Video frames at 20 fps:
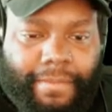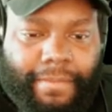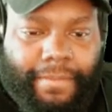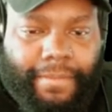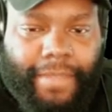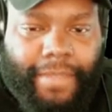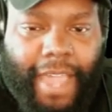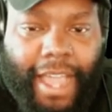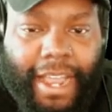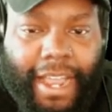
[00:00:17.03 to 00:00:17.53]

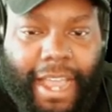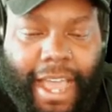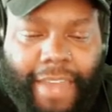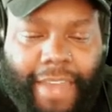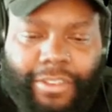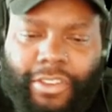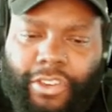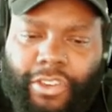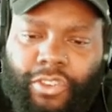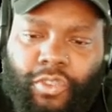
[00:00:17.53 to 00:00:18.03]
I got
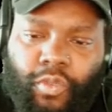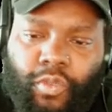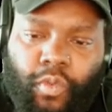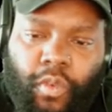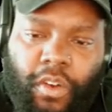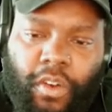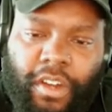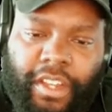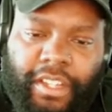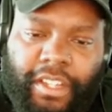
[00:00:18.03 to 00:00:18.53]
no new
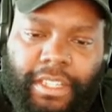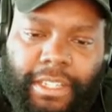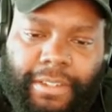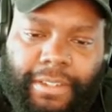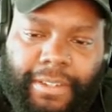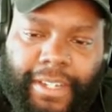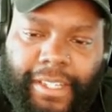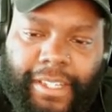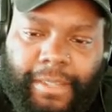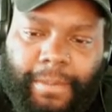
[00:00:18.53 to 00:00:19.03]
warning
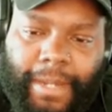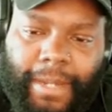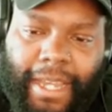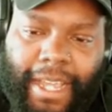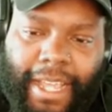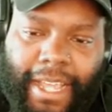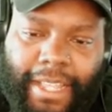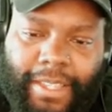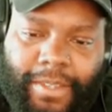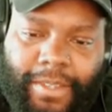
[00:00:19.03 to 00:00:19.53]
screens, man. I
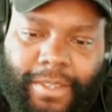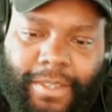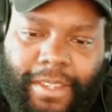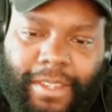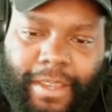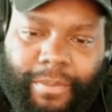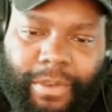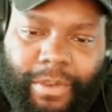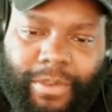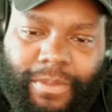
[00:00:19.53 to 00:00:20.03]
got two
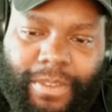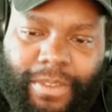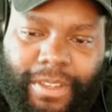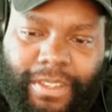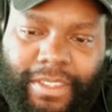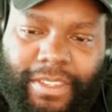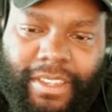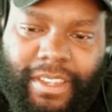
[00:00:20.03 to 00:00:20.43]
separate ones.